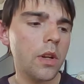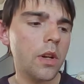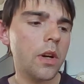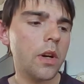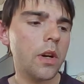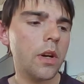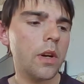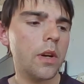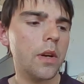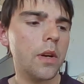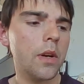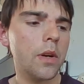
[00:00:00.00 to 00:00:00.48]

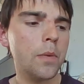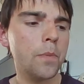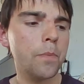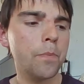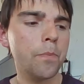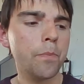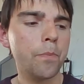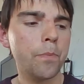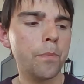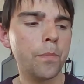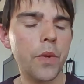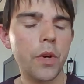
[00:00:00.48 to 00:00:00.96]

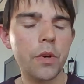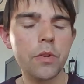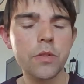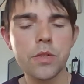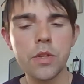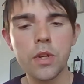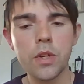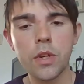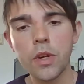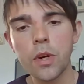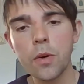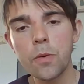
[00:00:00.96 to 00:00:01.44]
I was
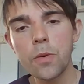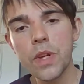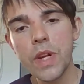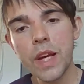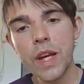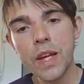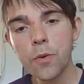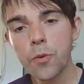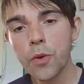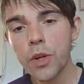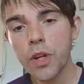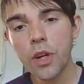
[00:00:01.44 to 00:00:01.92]
going to go
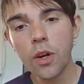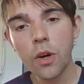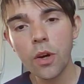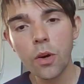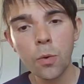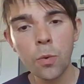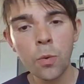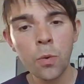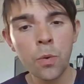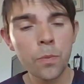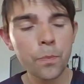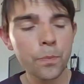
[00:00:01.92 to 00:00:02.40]
Leno in
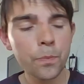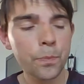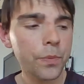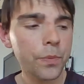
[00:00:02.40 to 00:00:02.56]
goal,